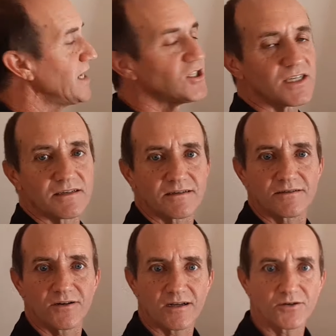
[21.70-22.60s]
aging,
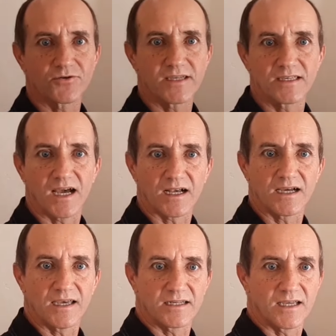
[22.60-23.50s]
you like looking
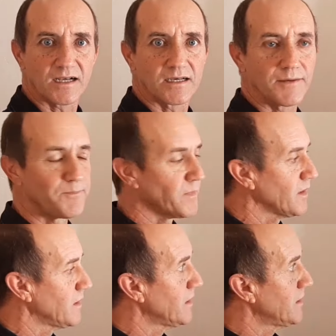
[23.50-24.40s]
younger and younger.
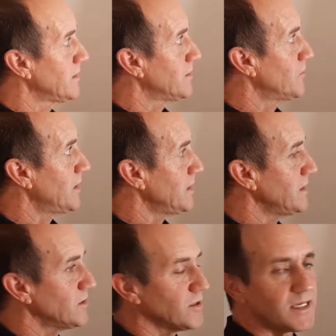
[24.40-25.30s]
Well,
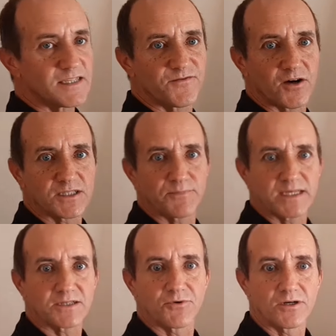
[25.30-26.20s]
in today's
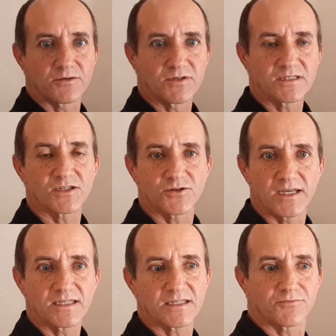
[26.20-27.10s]
fast-paced world with
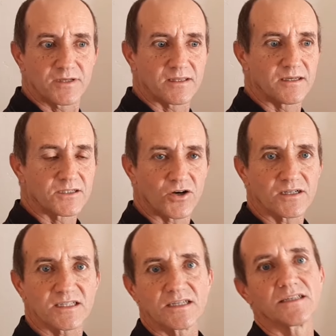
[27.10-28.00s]
stress, with
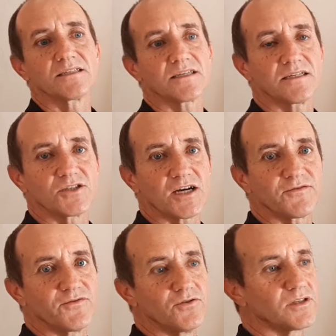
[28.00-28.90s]
toxins and
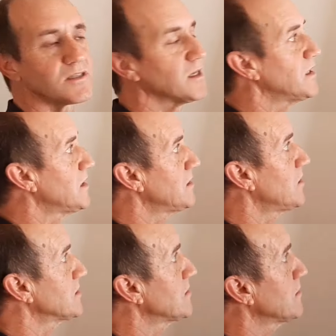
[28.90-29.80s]
junk foods,
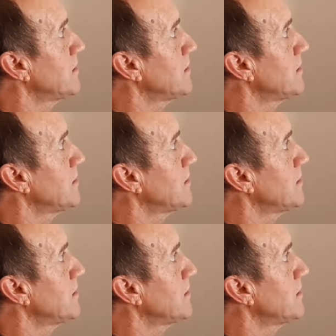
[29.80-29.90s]
those are the